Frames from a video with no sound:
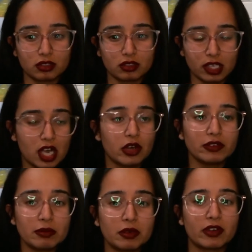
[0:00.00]
like, how do
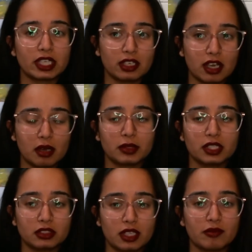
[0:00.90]
we provide that
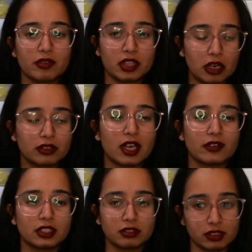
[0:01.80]
update to them without
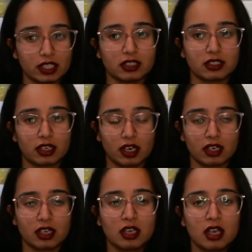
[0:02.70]
having to reintegrate?
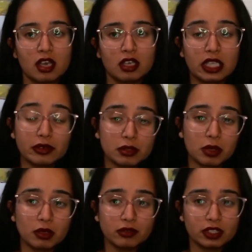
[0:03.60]
That was a
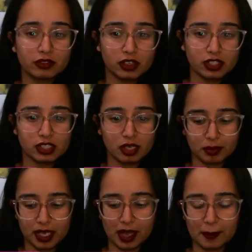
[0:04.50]
problem with the versioned
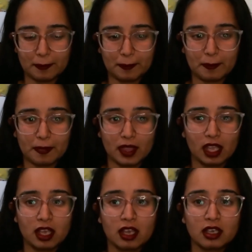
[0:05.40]
API.
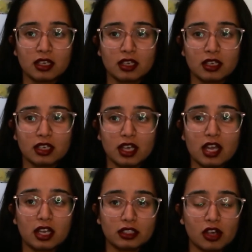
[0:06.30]

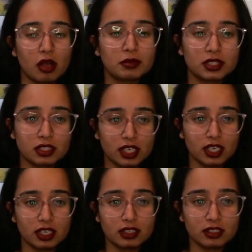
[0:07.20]
Another option
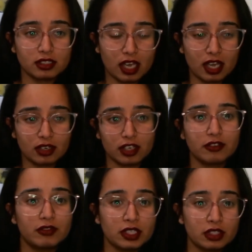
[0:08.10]
is that
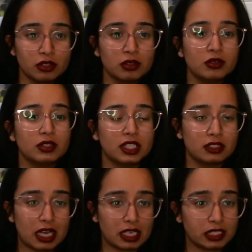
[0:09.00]
if we do need
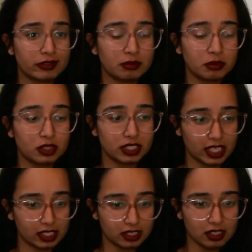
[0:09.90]
to ask for more
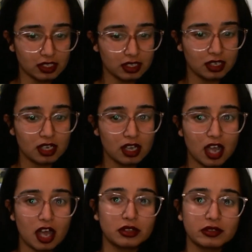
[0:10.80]
data,
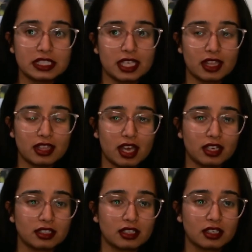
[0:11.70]
how do we send
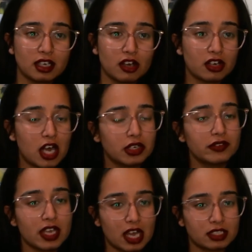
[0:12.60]
that? Or how do
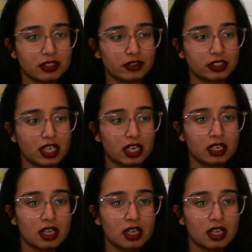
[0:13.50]
we ask for that?